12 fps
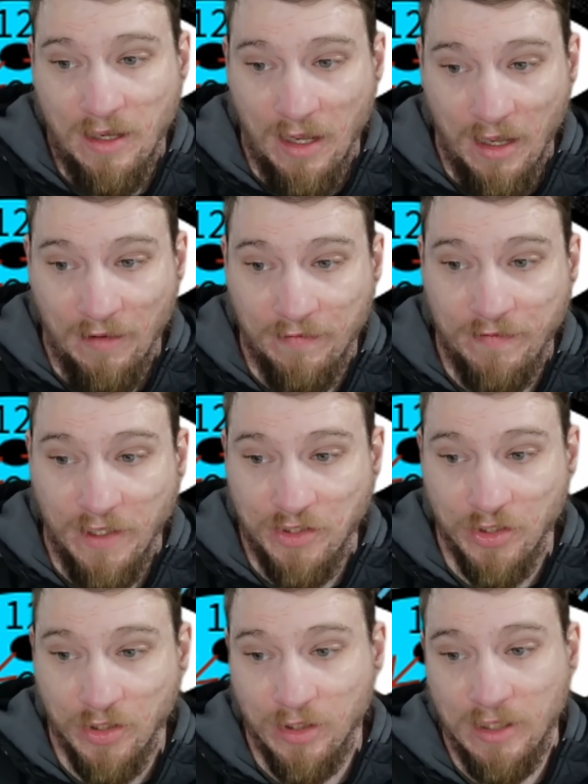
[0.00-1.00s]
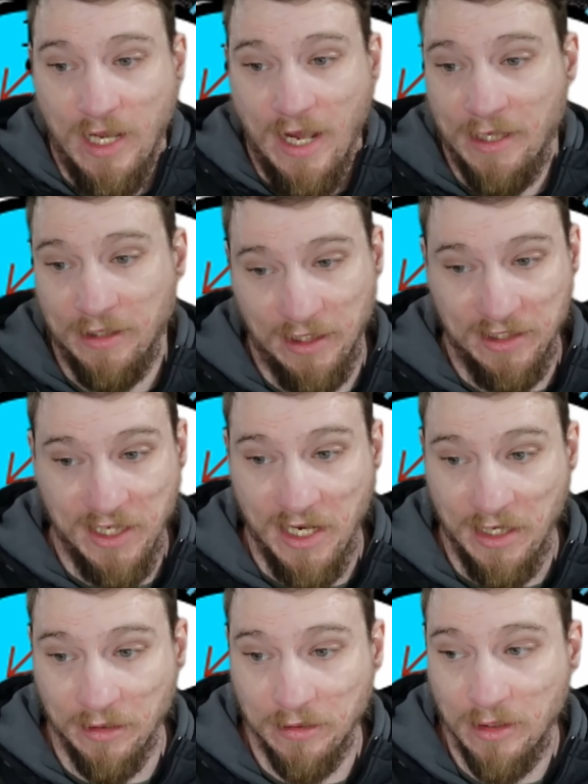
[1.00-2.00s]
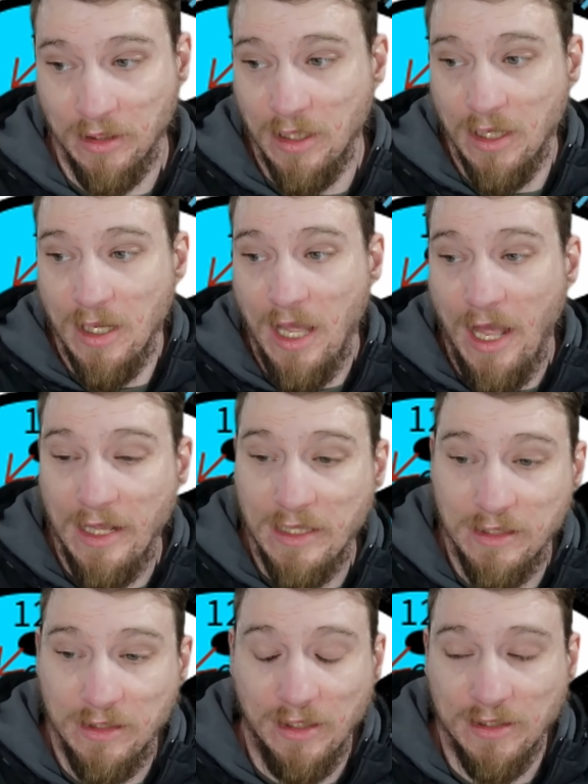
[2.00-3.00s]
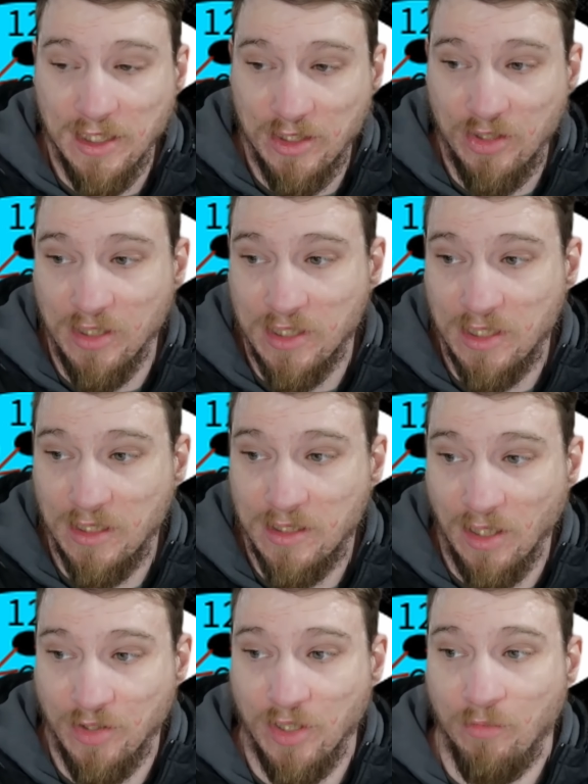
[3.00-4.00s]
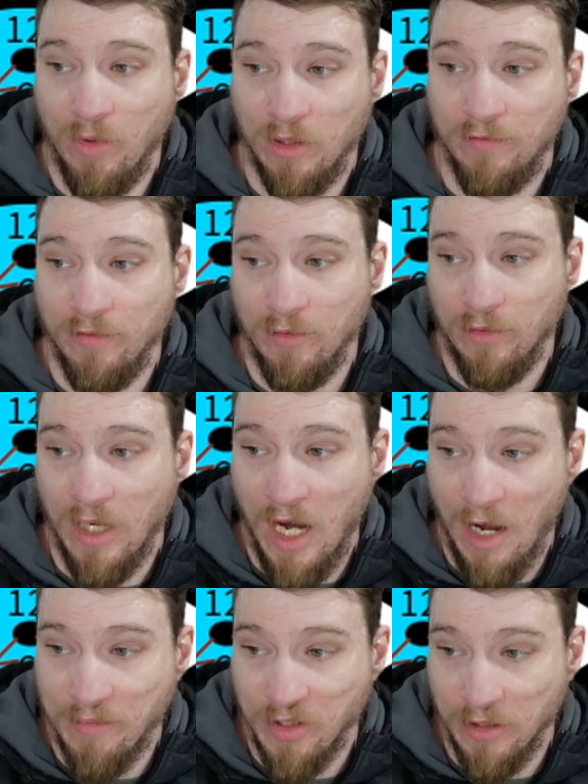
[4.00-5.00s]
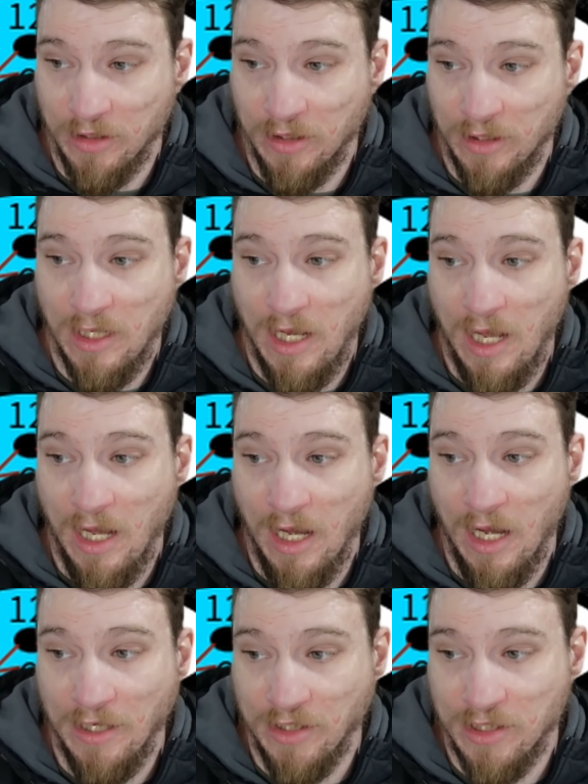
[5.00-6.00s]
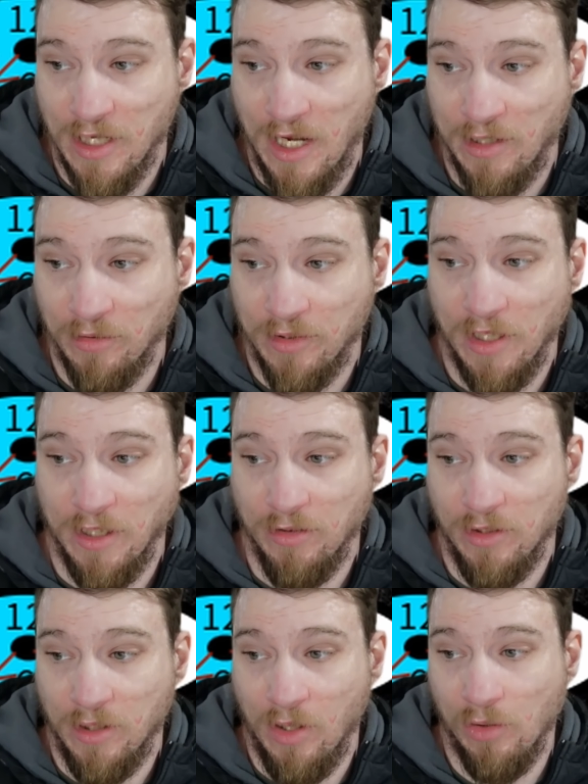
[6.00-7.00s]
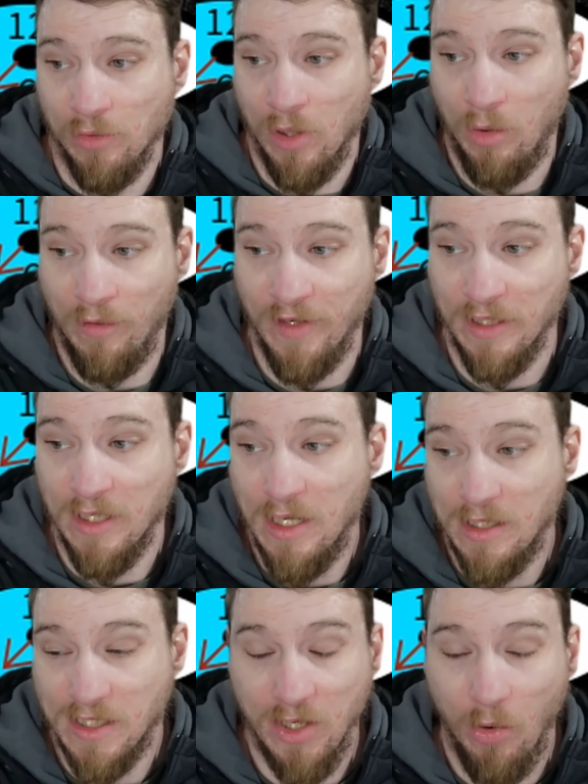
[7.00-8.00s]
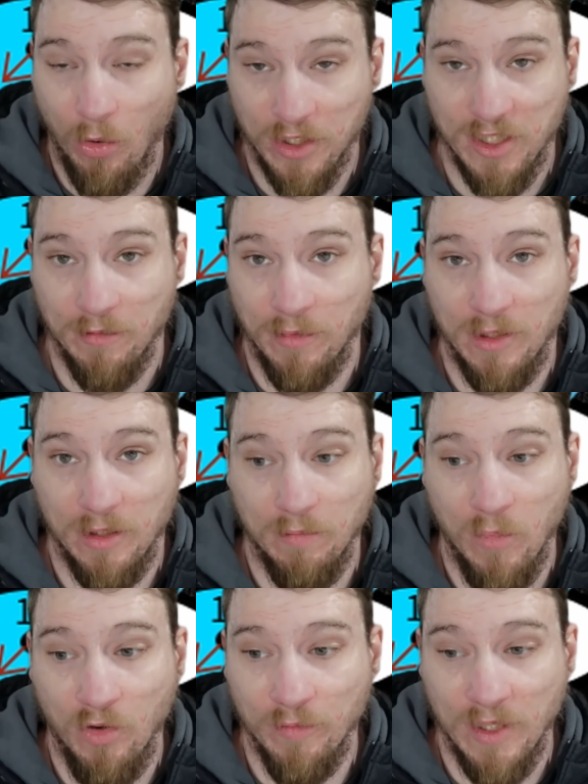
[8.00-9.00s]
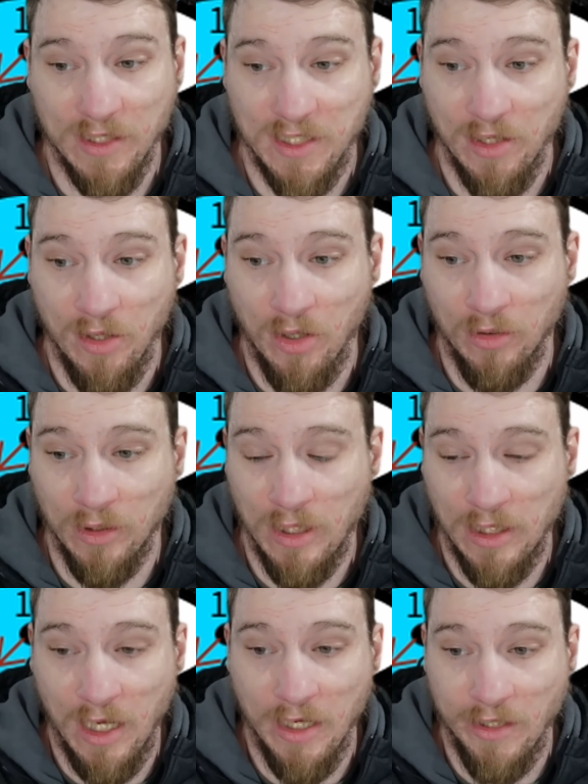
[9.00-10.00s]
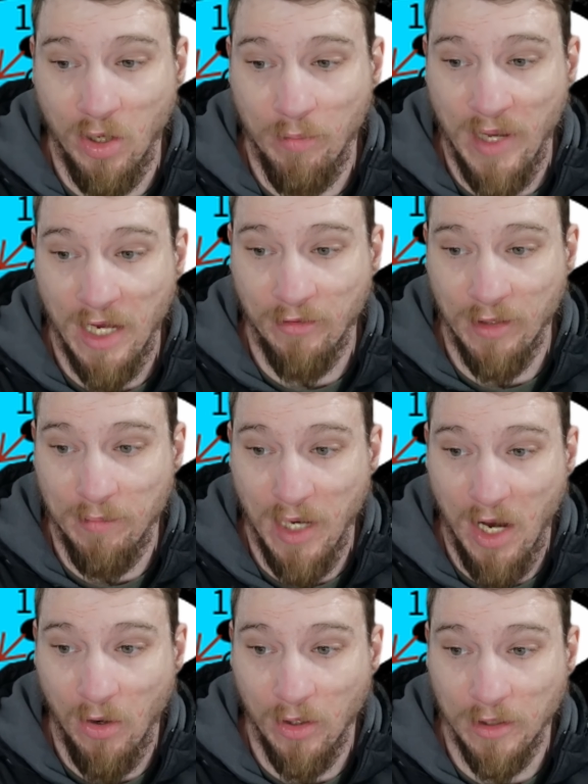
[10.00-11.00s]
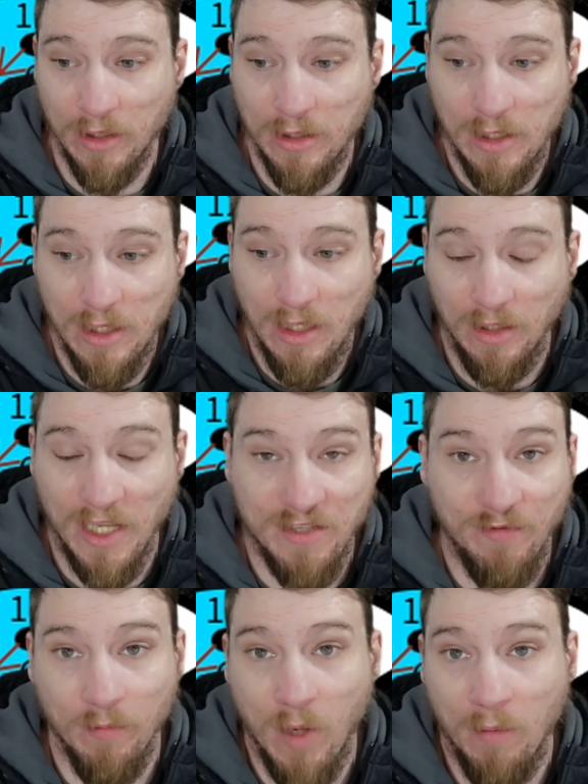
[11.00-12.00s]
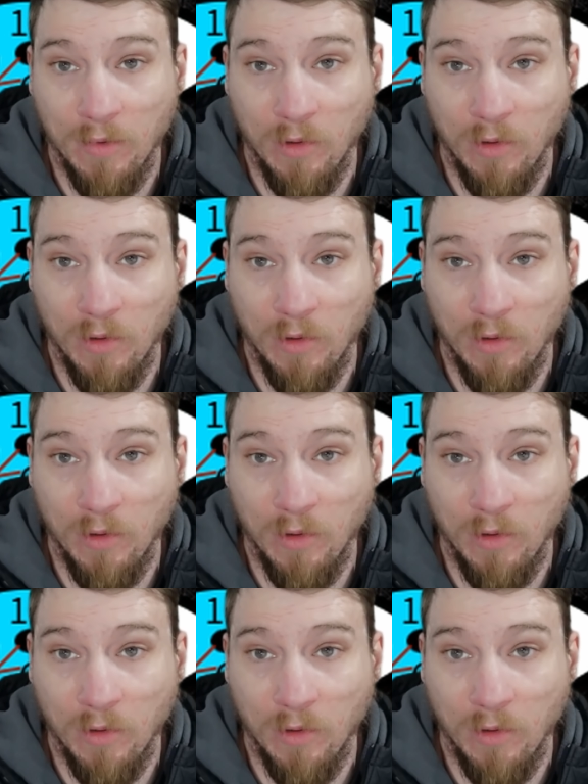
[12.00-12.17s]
feature and the date. This is just such a wonderful option. I don't think you can go wrong with it. It's quartz movement, so battery powered, less for mom to